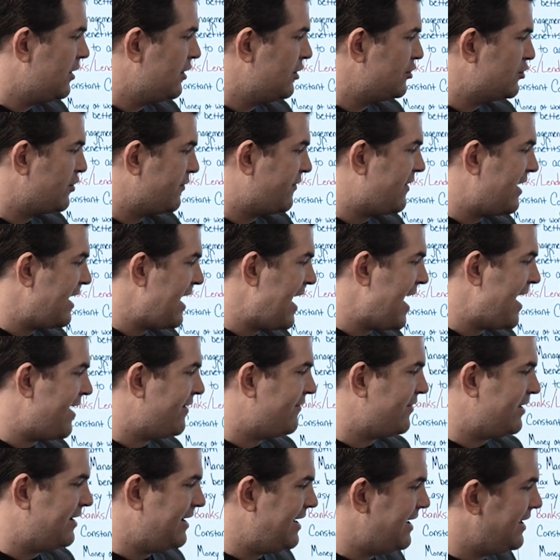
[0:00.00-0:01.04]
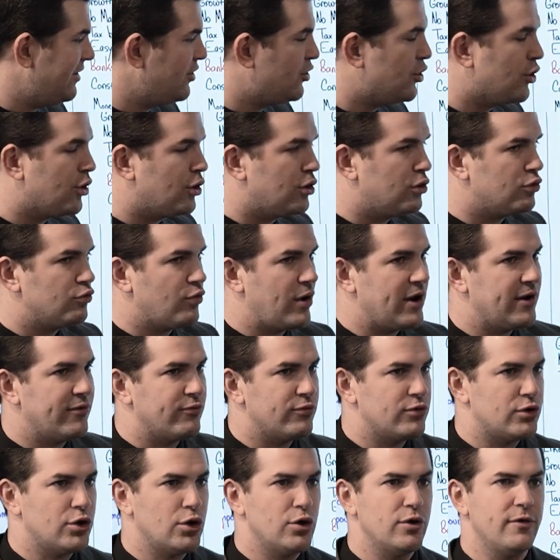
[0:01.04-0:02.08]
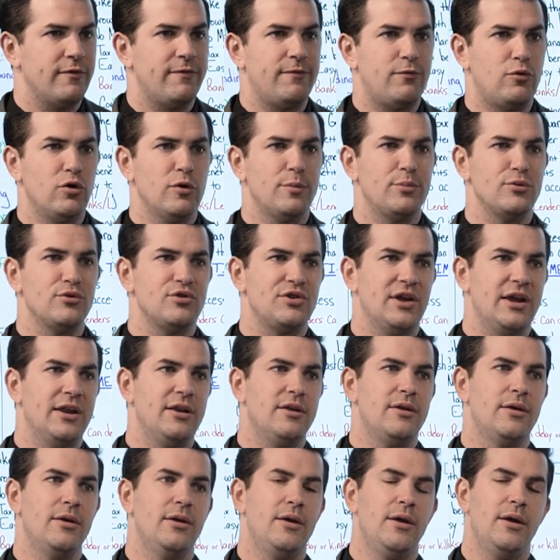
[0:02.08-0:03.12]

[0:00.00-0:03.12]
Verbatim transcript: So if I have an internal rate of return of 4% and